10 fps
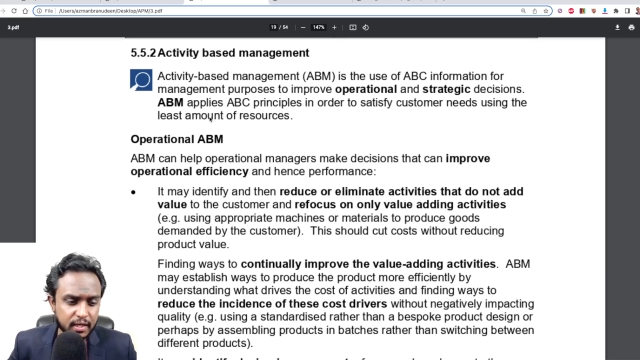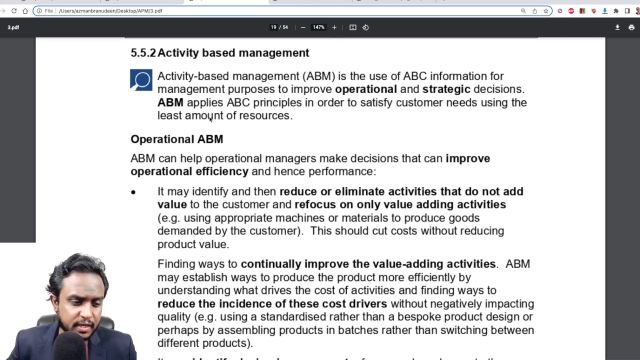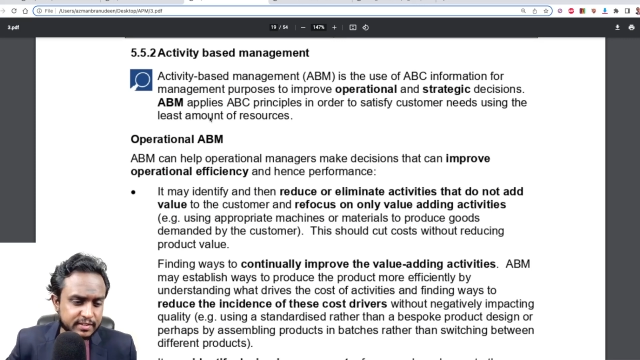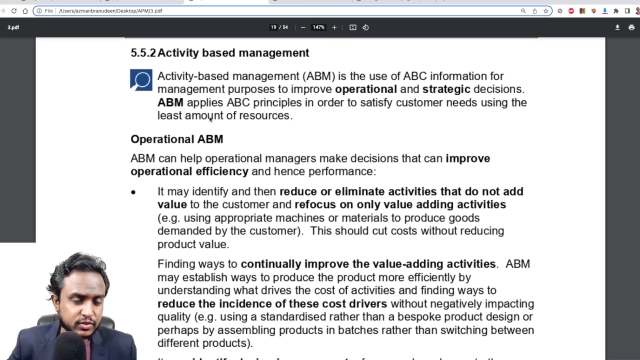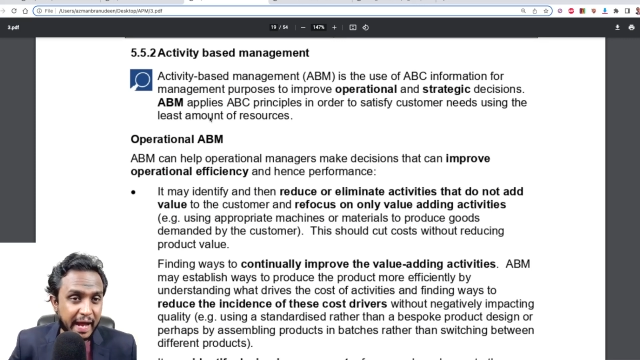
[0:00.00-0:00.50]

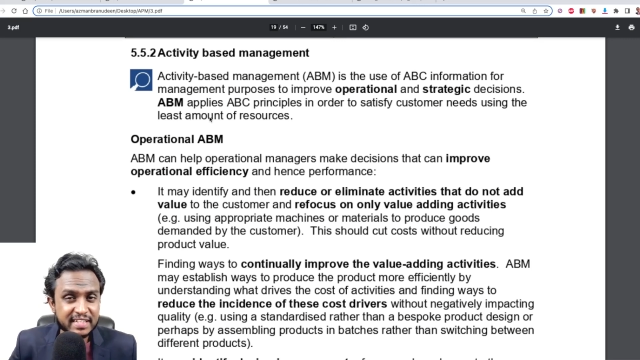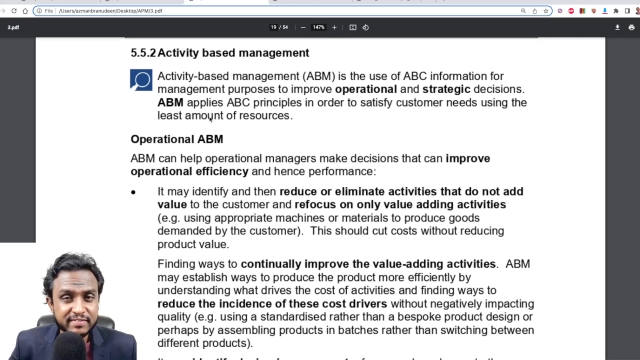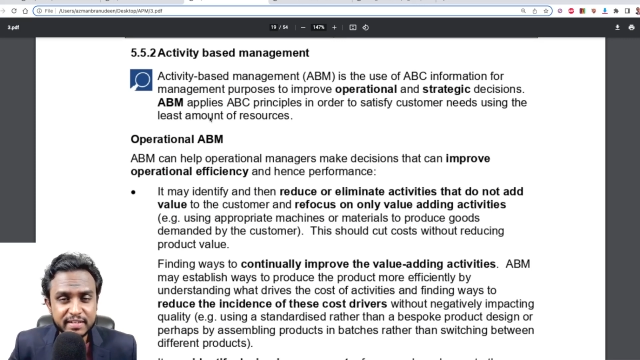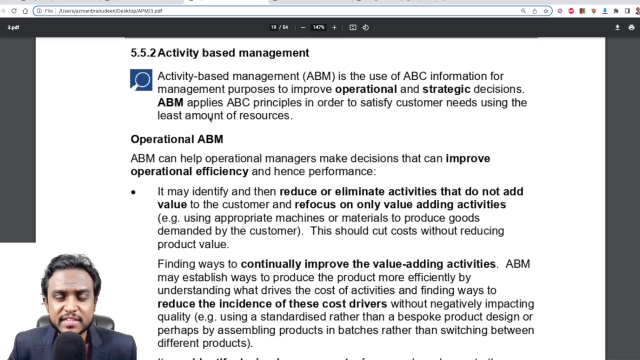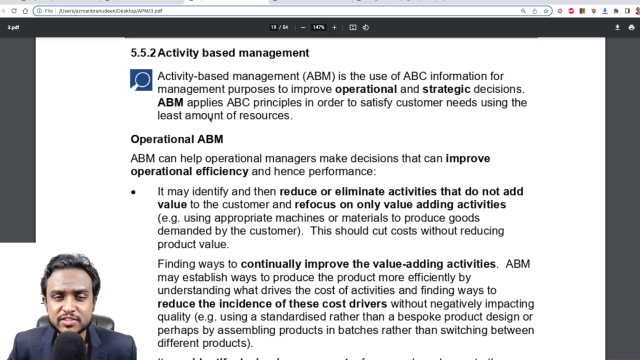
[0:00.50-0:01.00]
So,
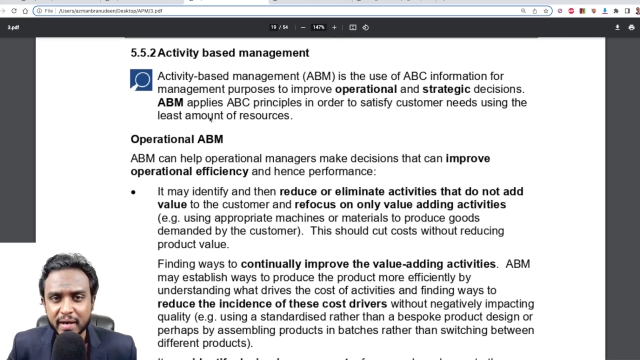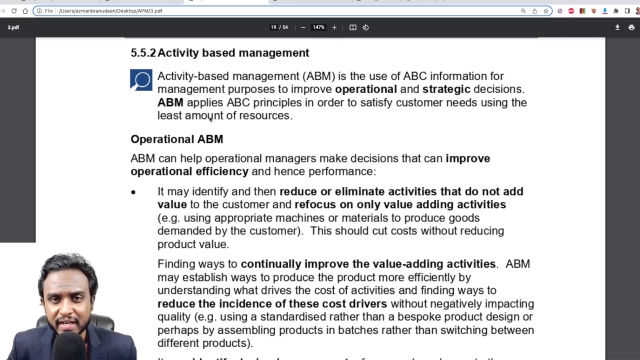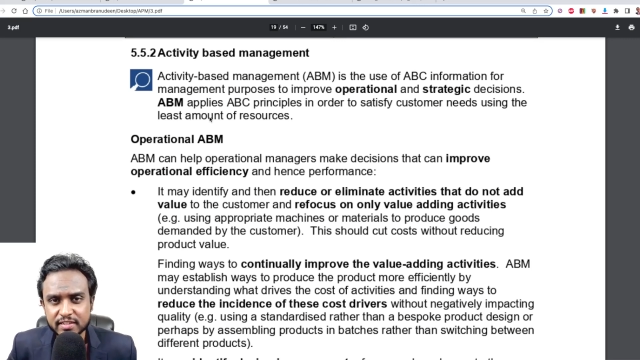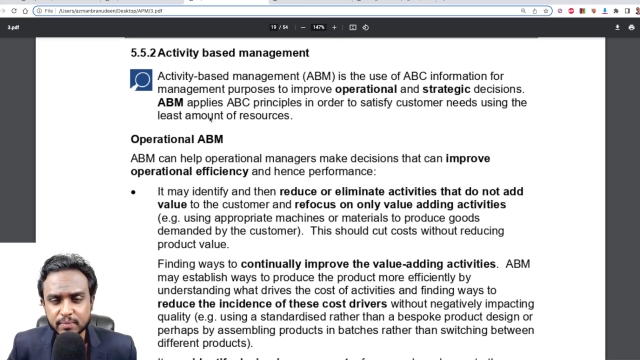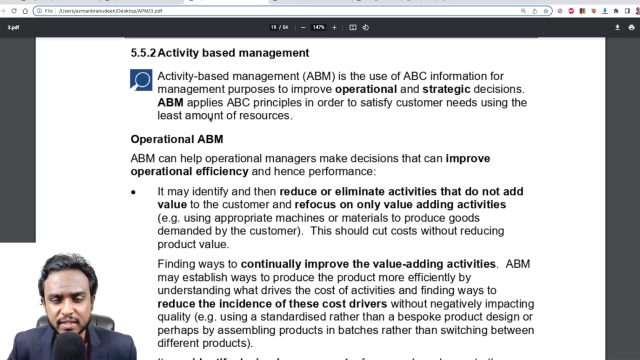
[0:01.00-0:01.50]
activity based
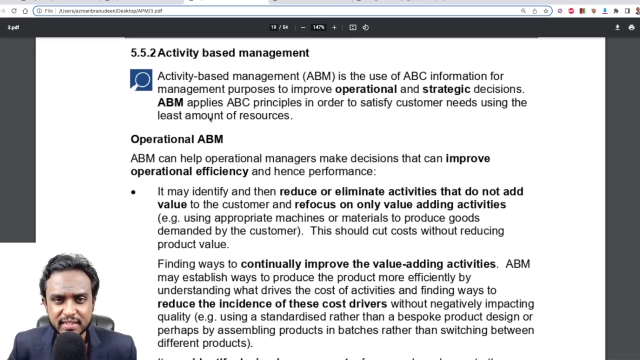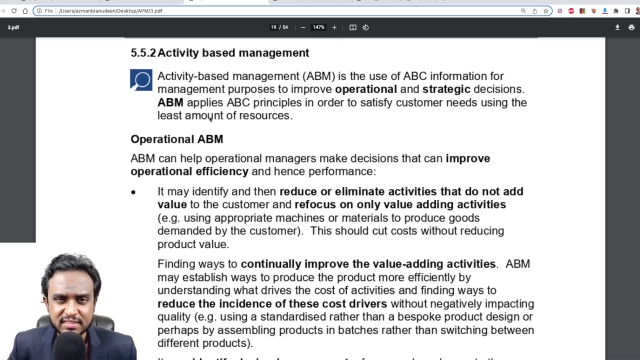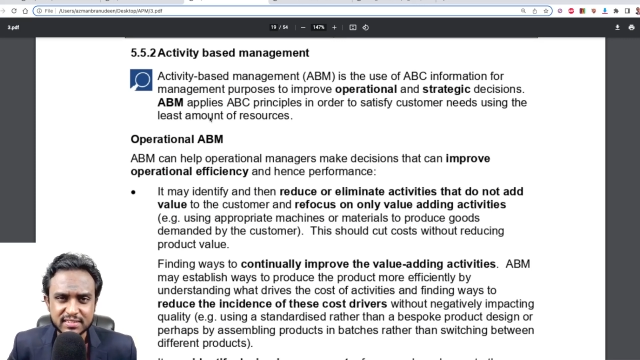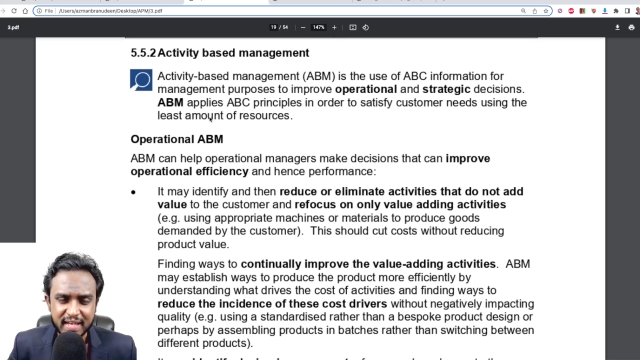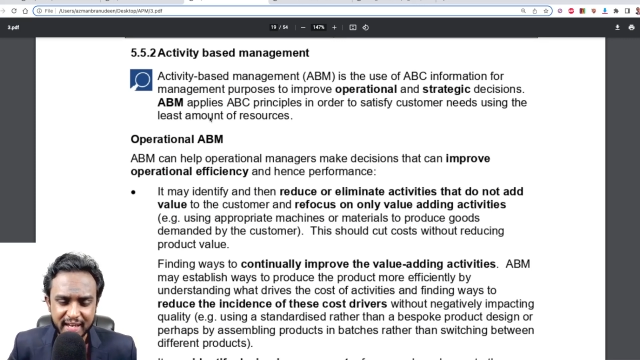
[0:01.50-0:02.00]
management
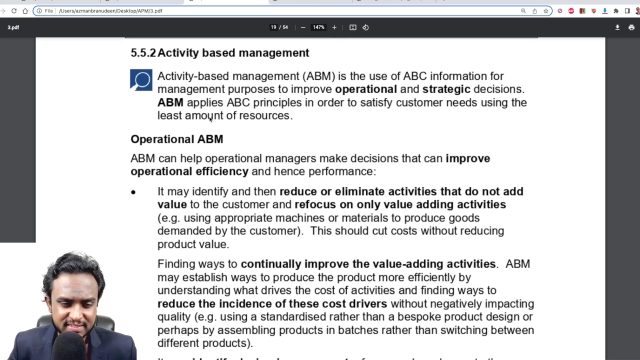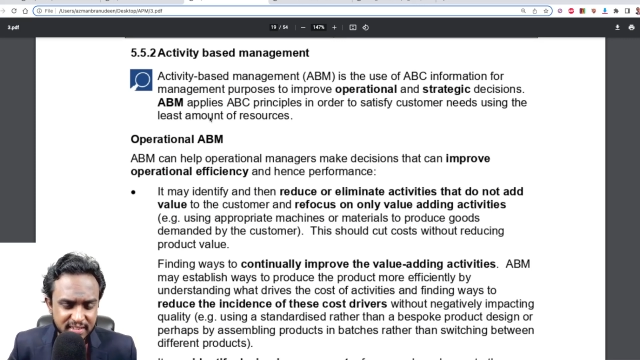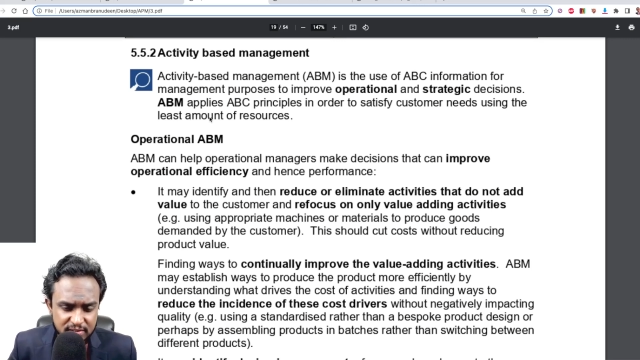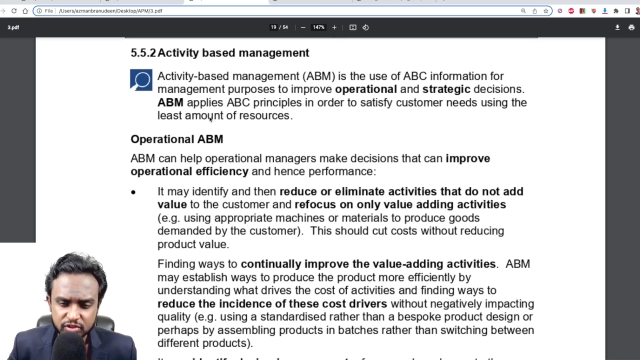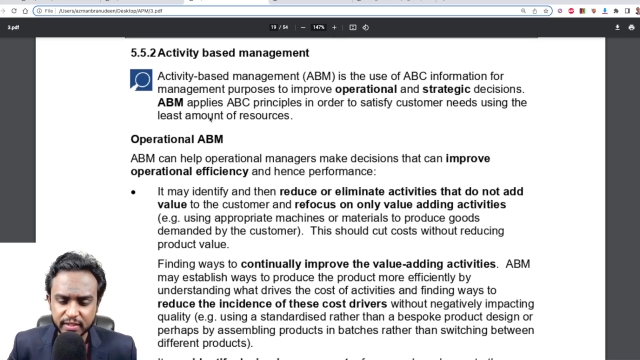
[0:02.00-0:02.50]
is
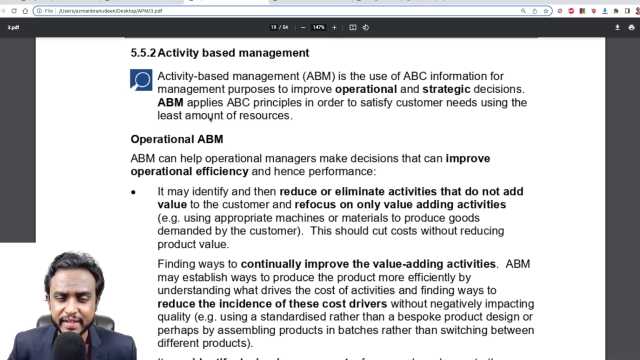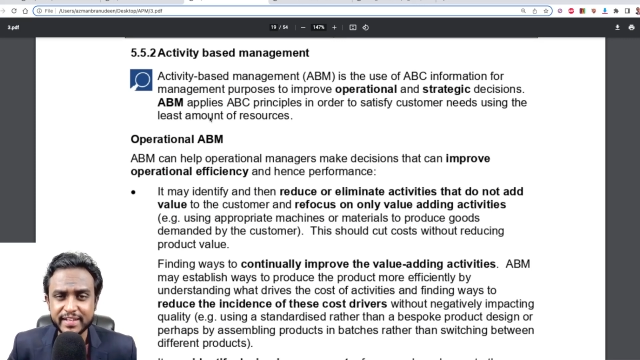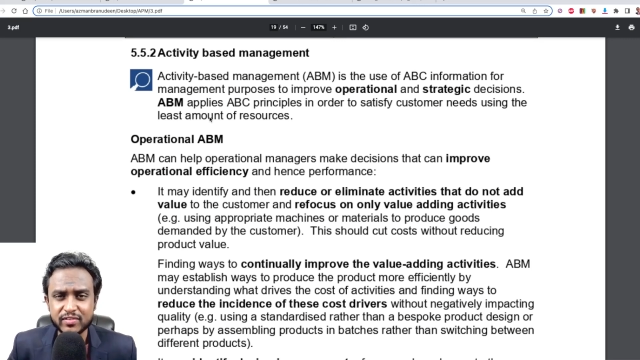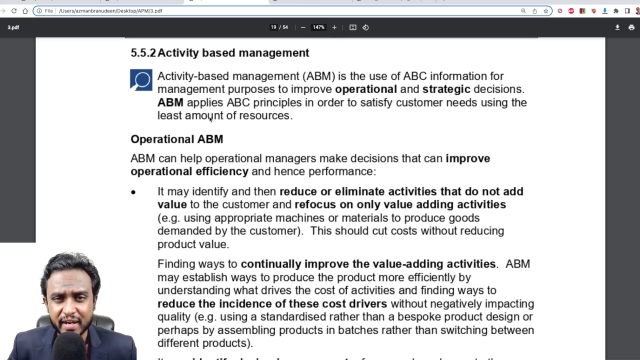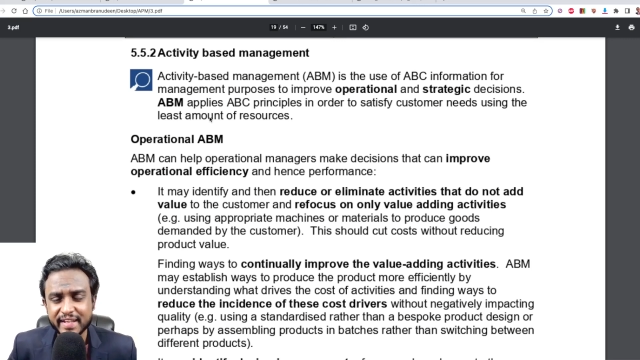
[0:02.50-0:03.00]
essentially
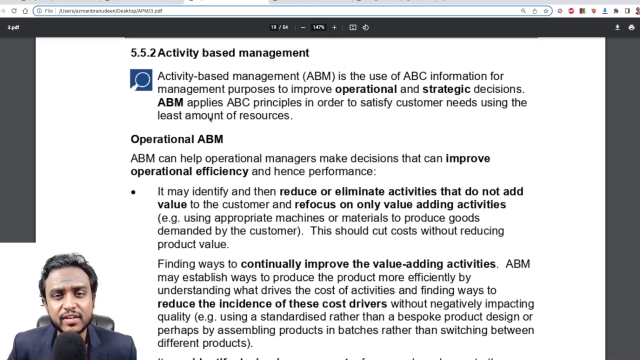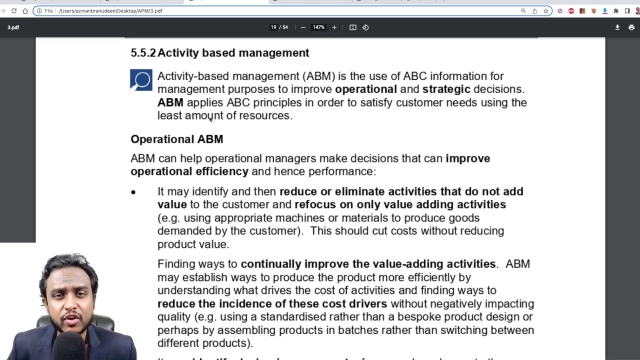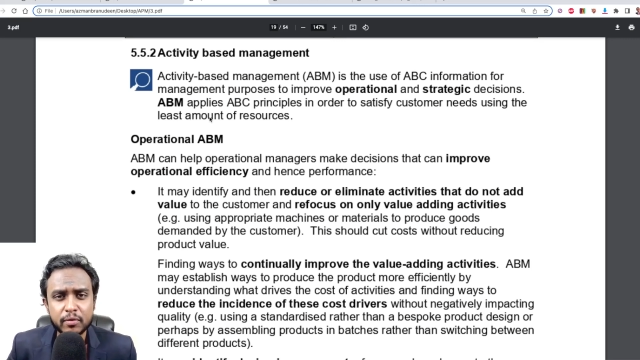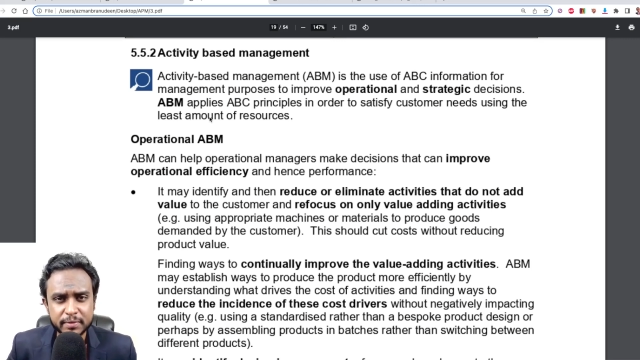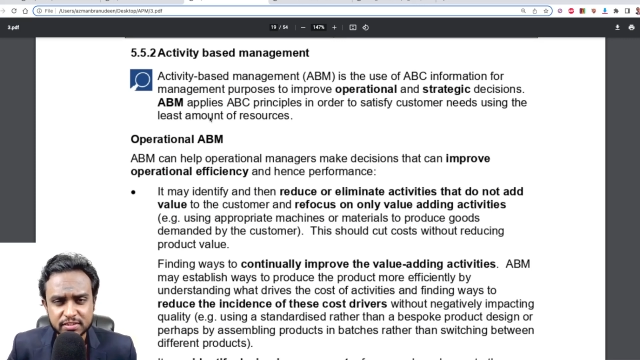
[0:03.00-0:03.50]
running
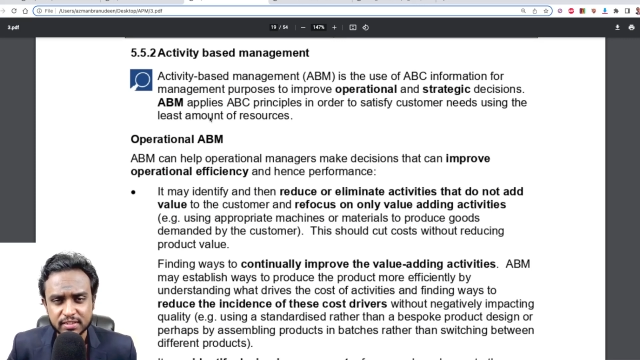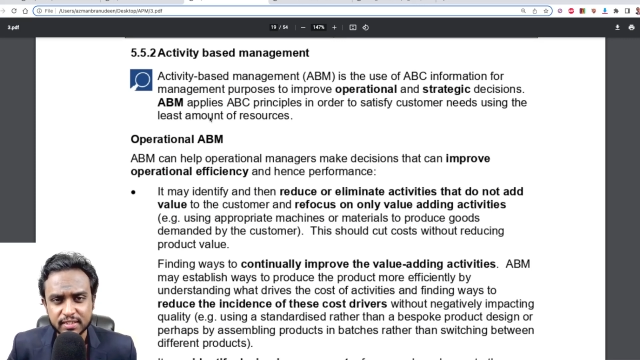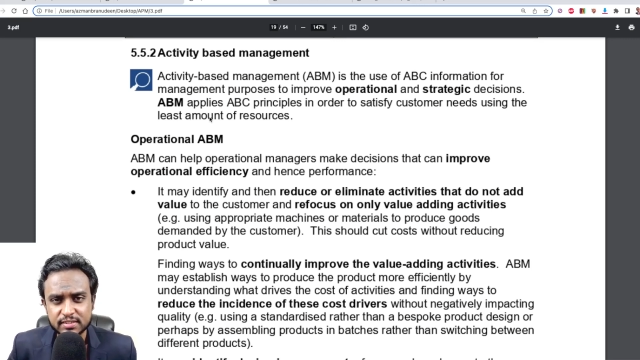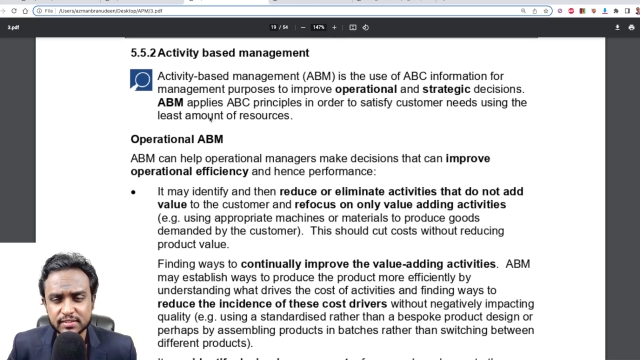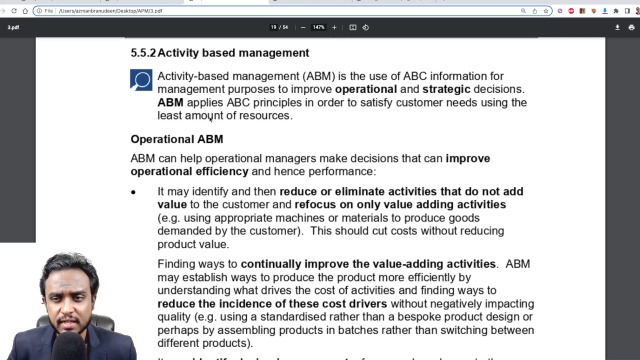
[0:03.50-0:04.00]
your
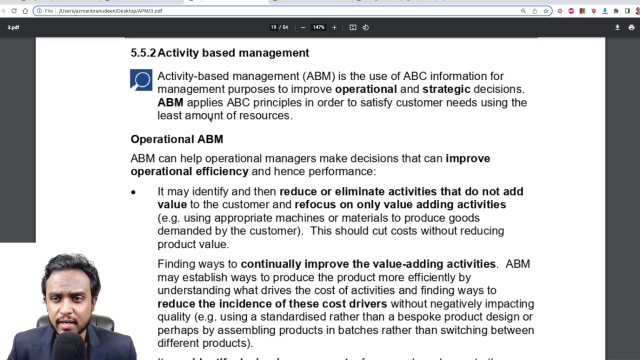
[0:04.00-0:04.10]
business,